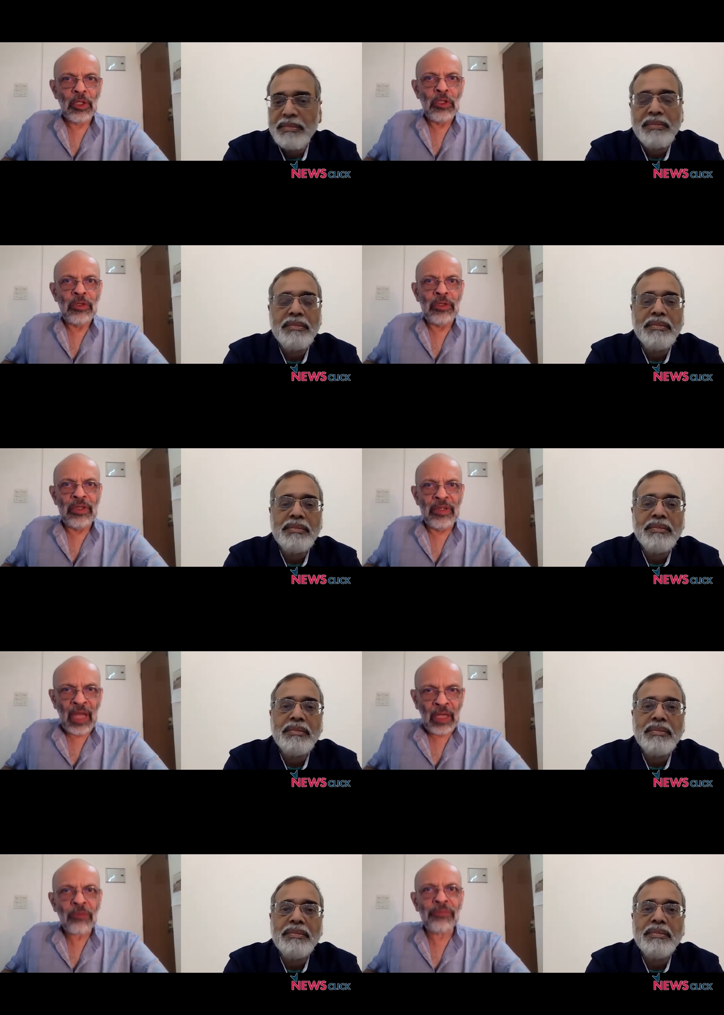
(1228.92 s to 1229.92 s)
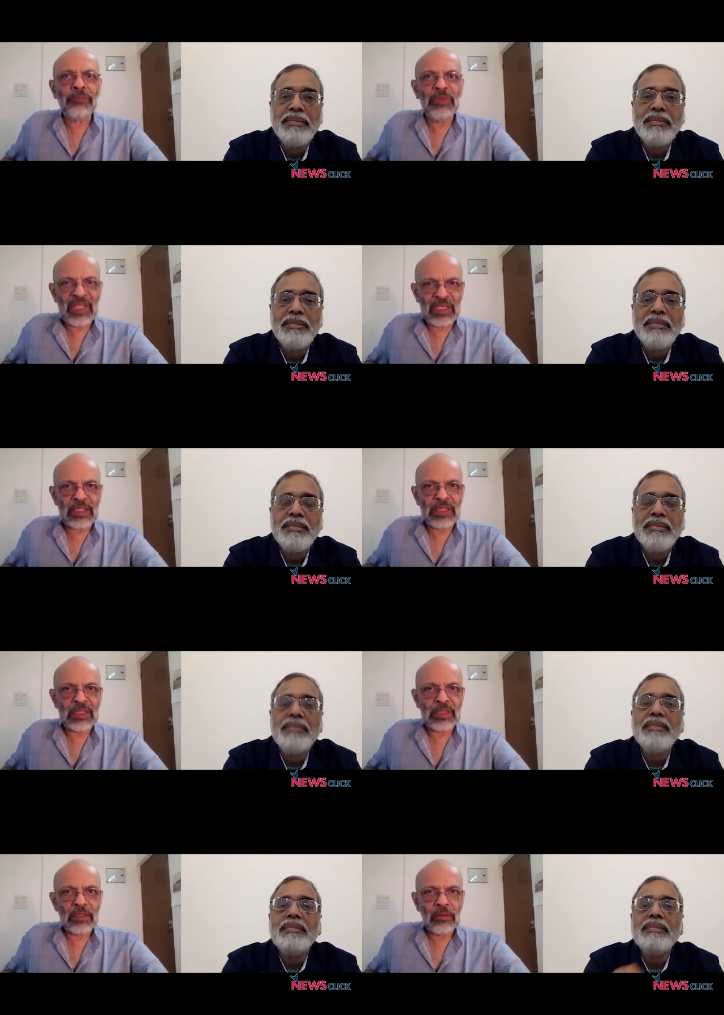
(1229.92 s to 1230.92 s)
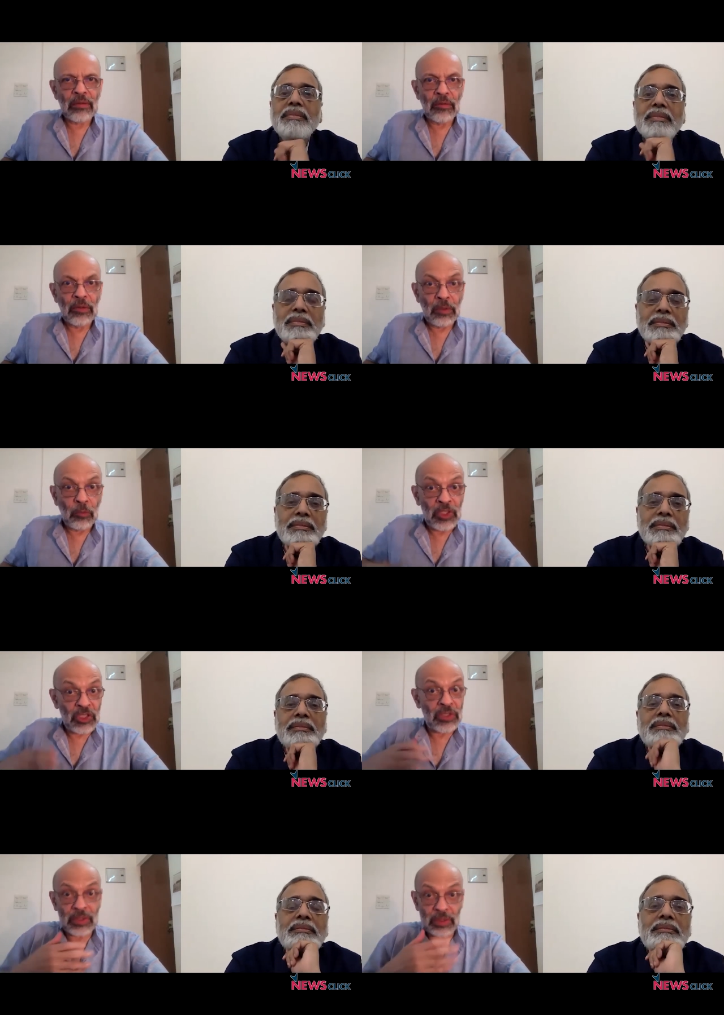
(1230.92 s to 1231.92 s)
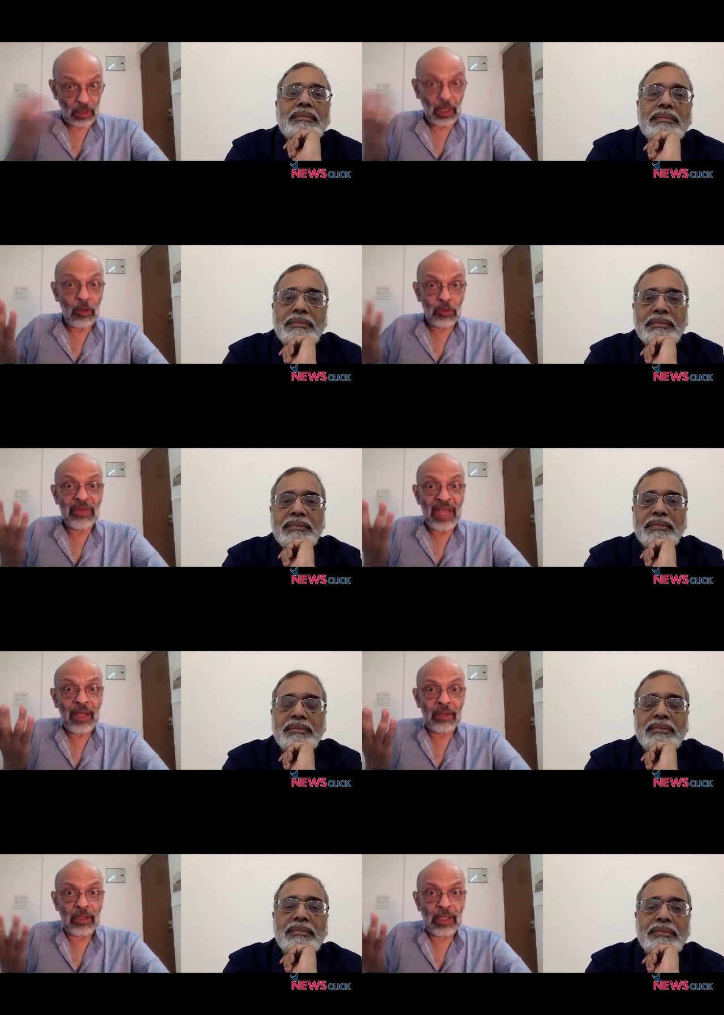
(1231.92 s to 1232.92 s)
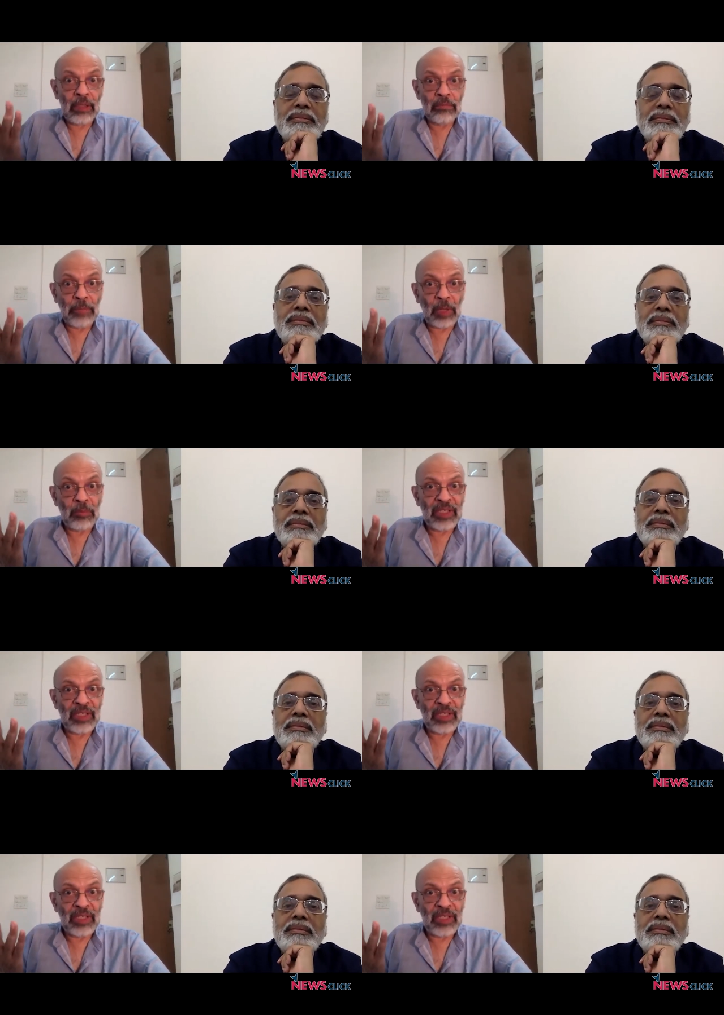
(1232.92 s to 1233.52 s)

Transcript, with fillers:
Speaker 1: None of this, which is out there in public